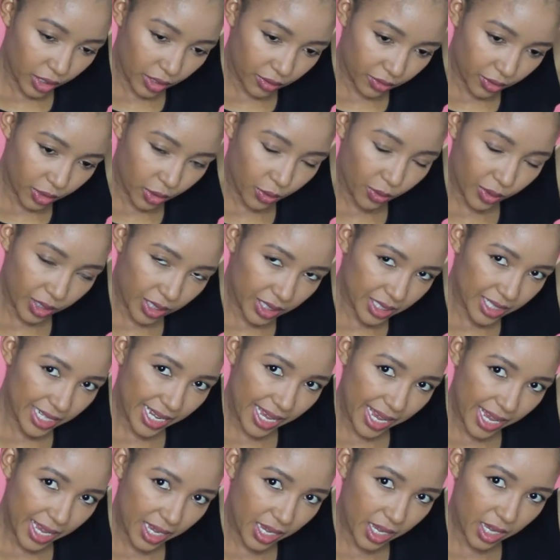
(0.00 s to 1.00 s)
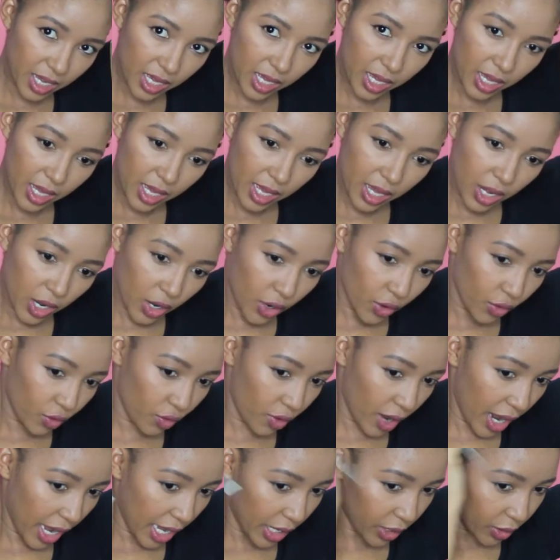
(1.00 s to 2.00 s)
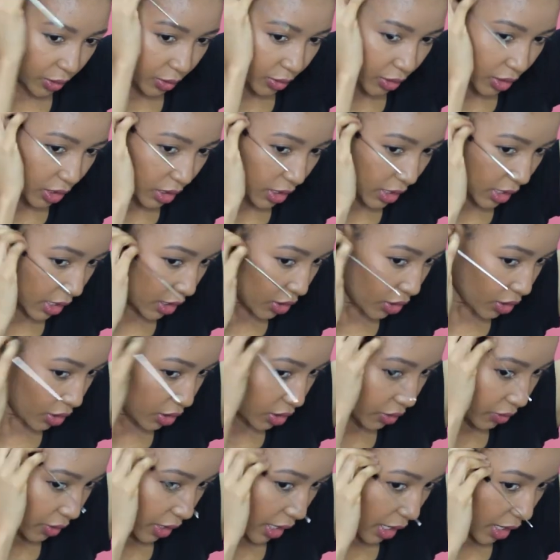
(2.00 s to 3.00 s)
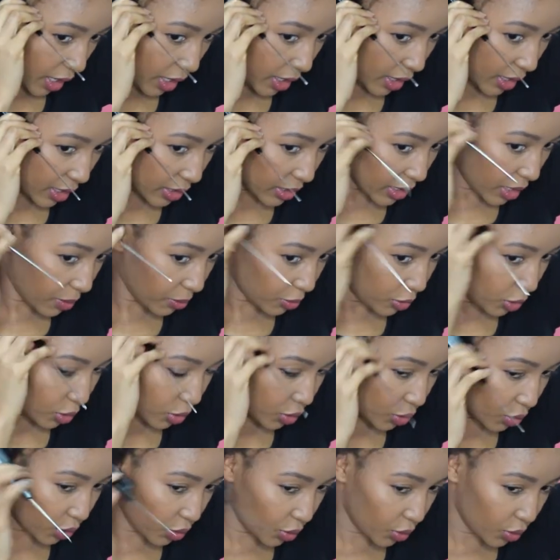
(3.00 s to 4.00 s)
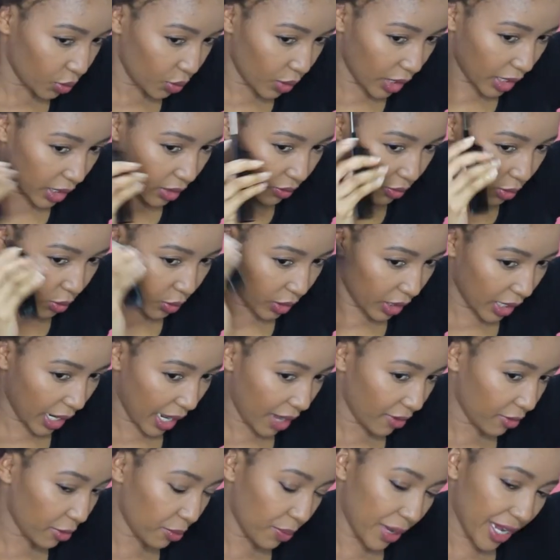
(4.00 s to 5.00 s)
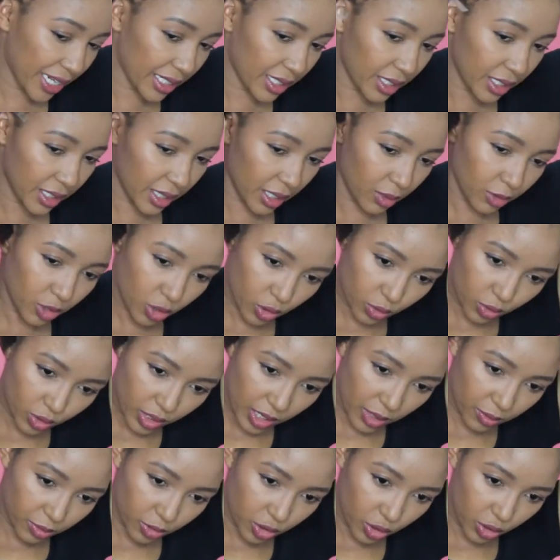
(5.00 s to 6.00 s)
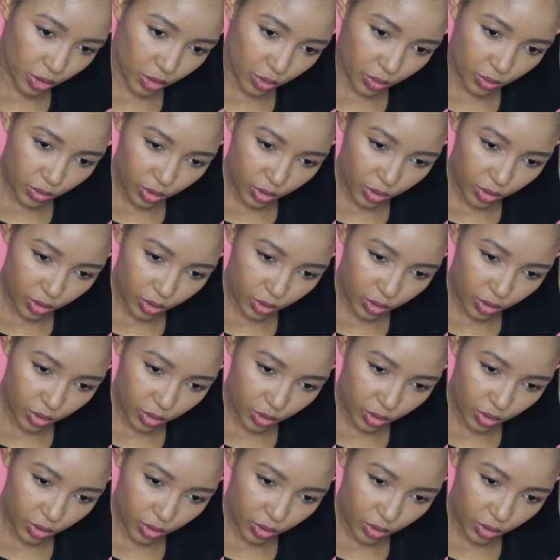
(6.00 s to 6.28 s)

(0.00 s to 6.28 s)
If you want to take round sections of hair, that's up to you, and if you want to have a pattern, that's also up to you.